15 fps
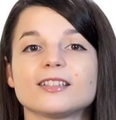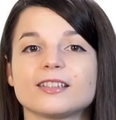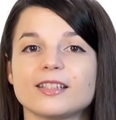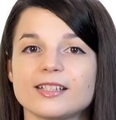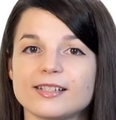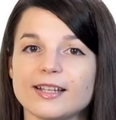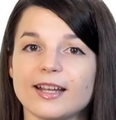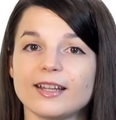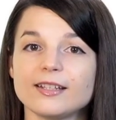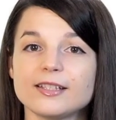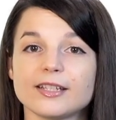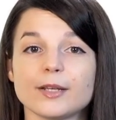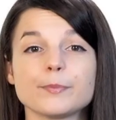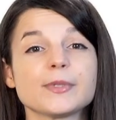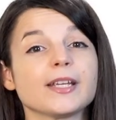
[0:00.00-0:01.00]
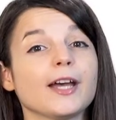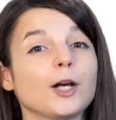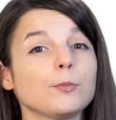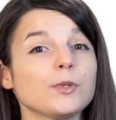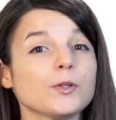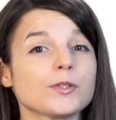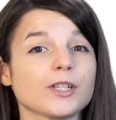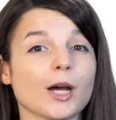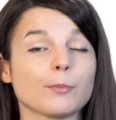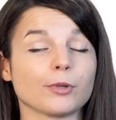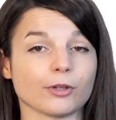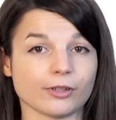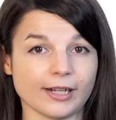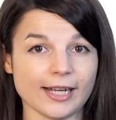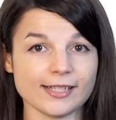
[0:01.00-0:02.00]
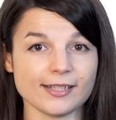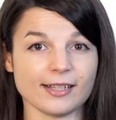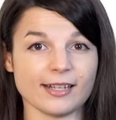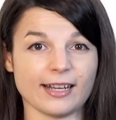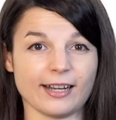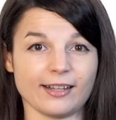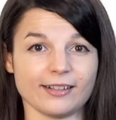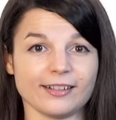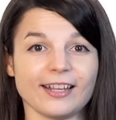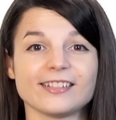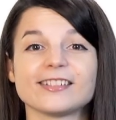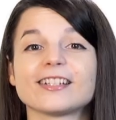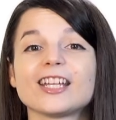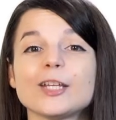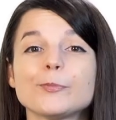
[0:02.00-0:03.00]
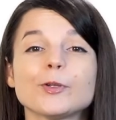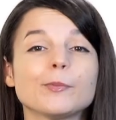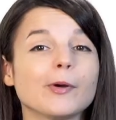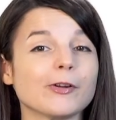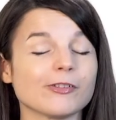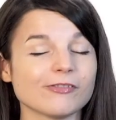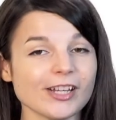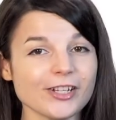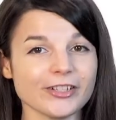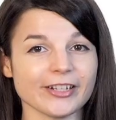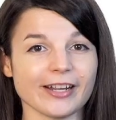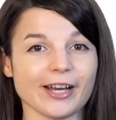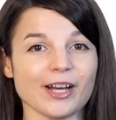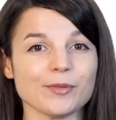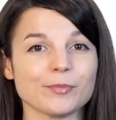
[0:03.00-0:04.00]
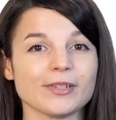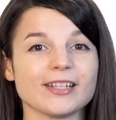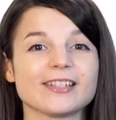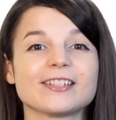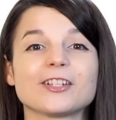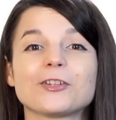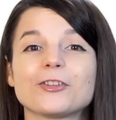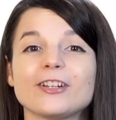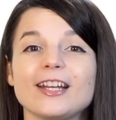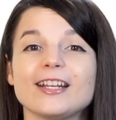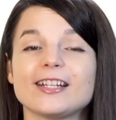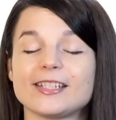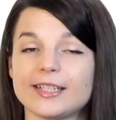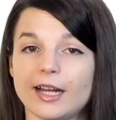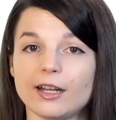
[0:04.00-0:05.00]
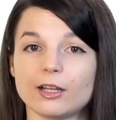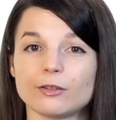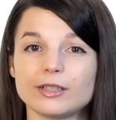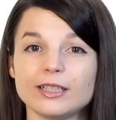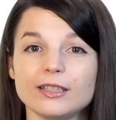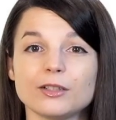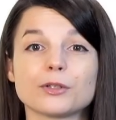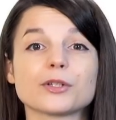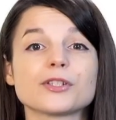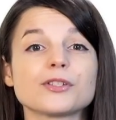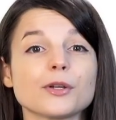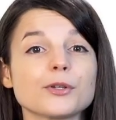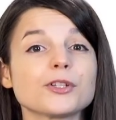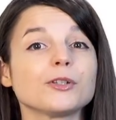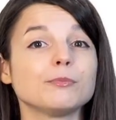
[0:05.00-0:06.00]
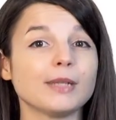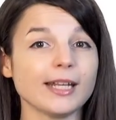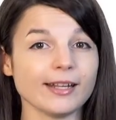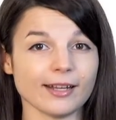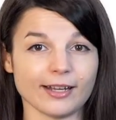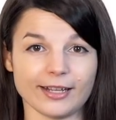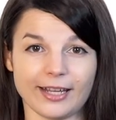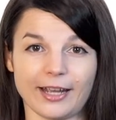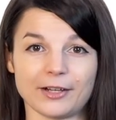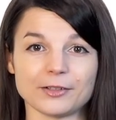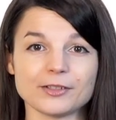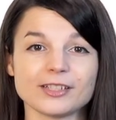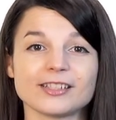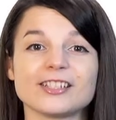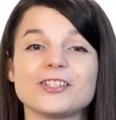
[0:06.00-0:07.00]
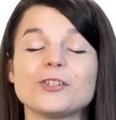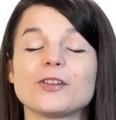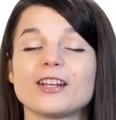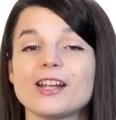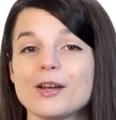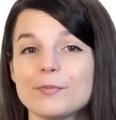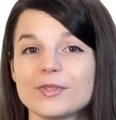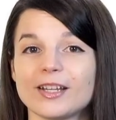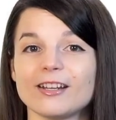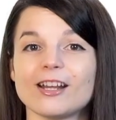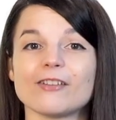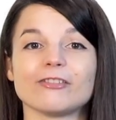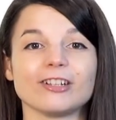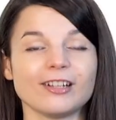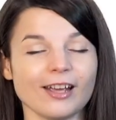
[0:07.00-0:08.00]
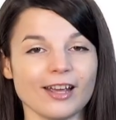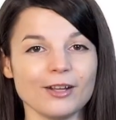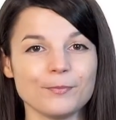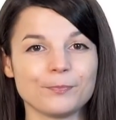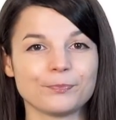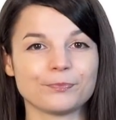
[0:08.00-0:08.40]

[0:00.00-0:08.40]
The second tip to help you stop procrastinating and to keep your motivation up is to create a diary or social media account that you can update every day.